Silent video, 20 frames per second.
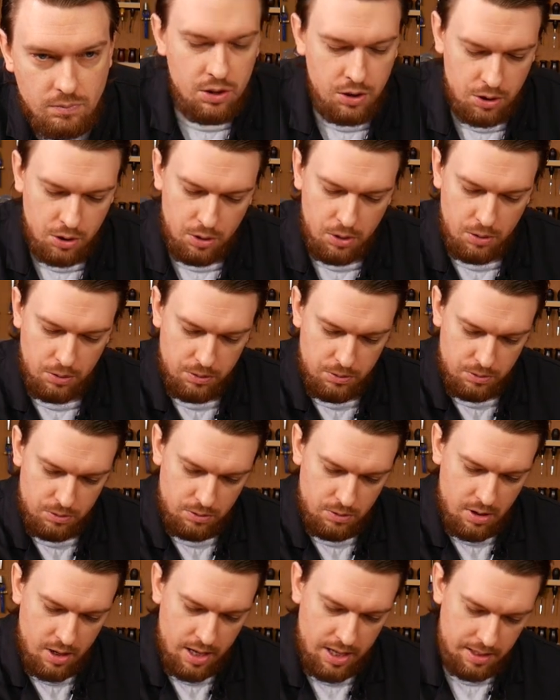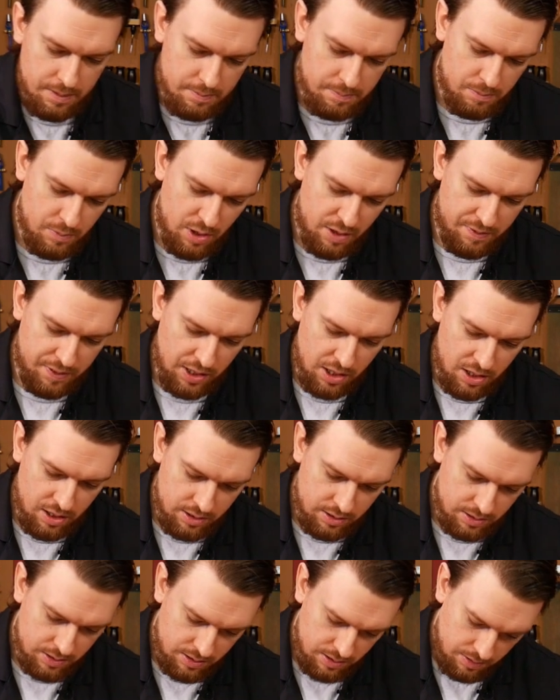Cool. Right, moving
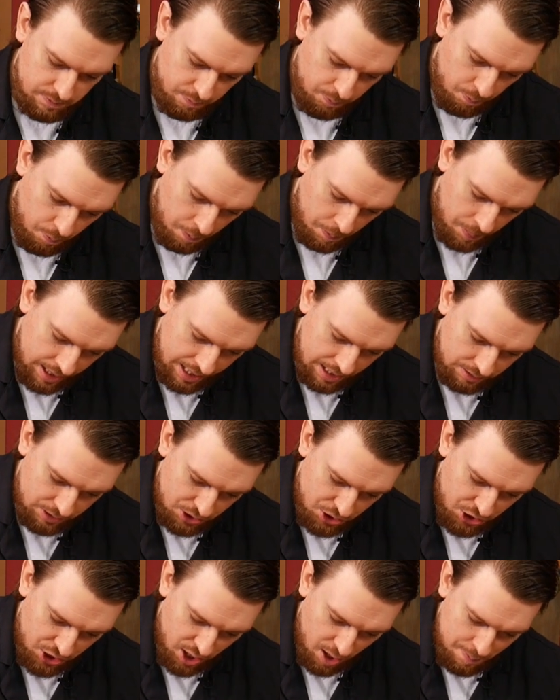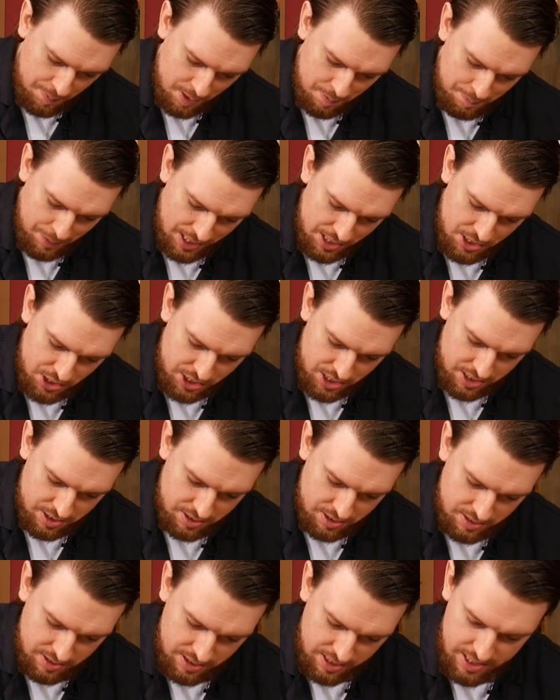on. How to sharpen
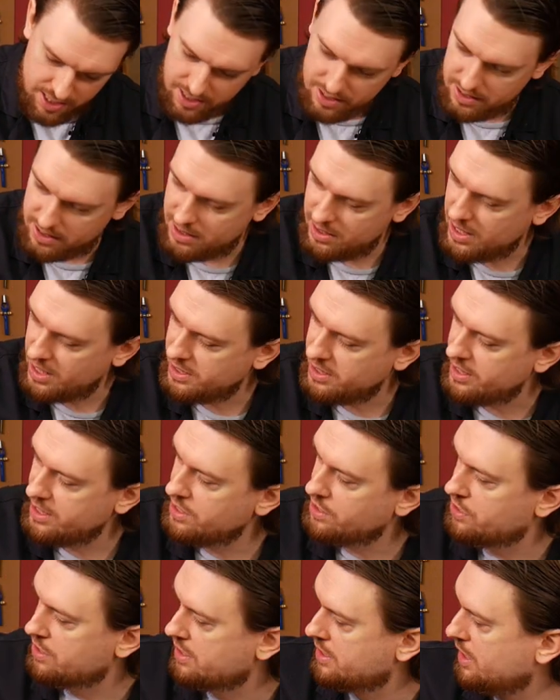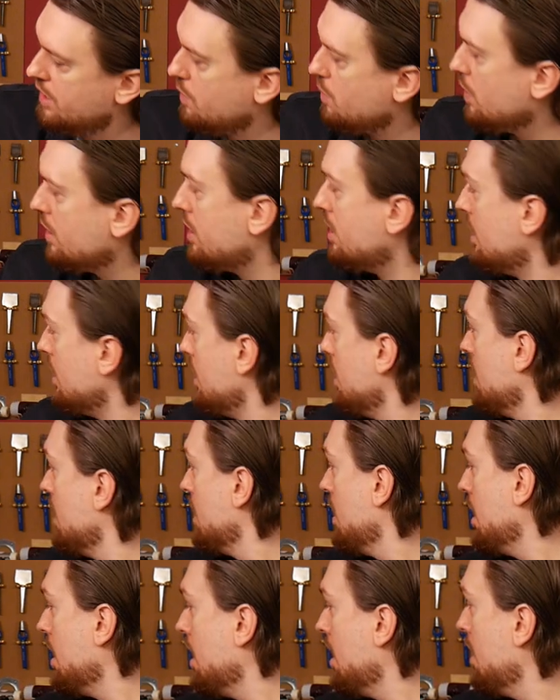punches. Yes, that's an interesting one.
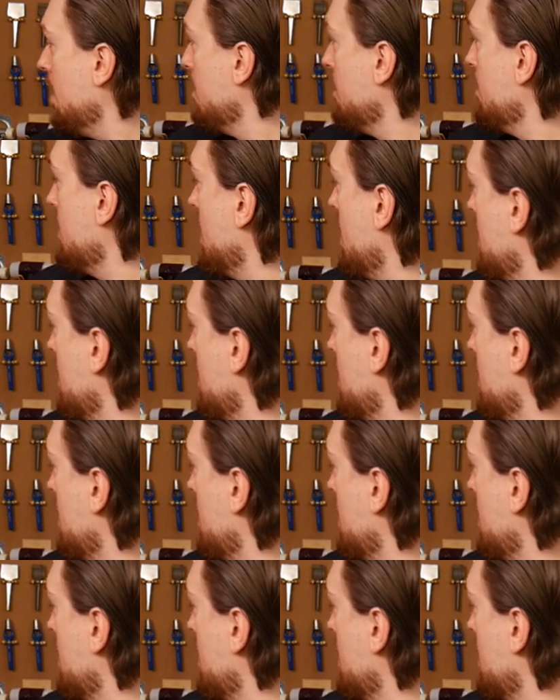Um,